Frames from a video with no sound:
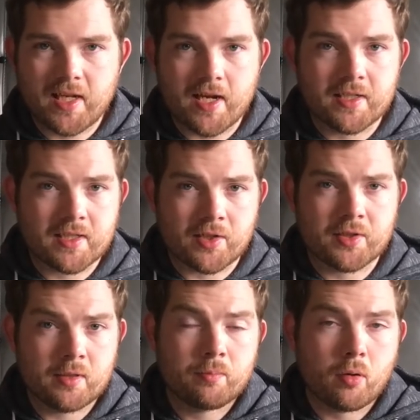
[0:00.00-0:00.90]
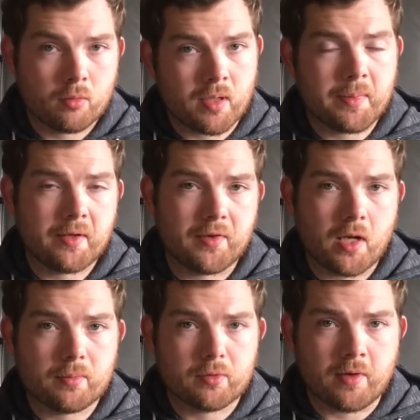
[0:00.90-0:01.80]
the head is actually probably a bit of an
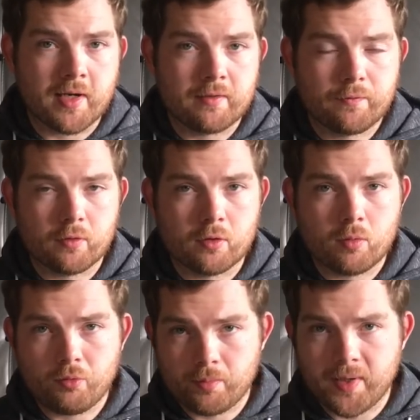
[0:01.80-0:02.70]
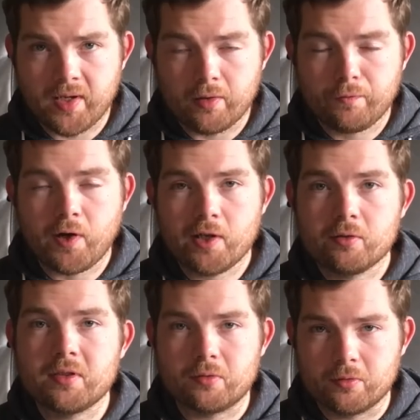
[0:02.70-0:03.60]
upgrade for what would be her
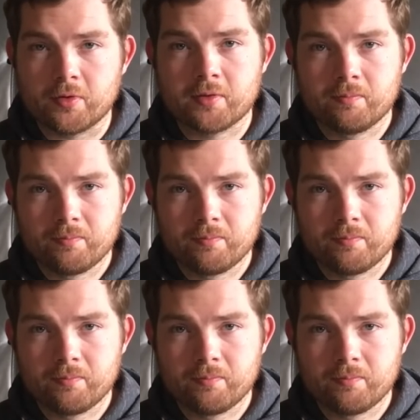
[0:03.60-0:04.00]
final Zord.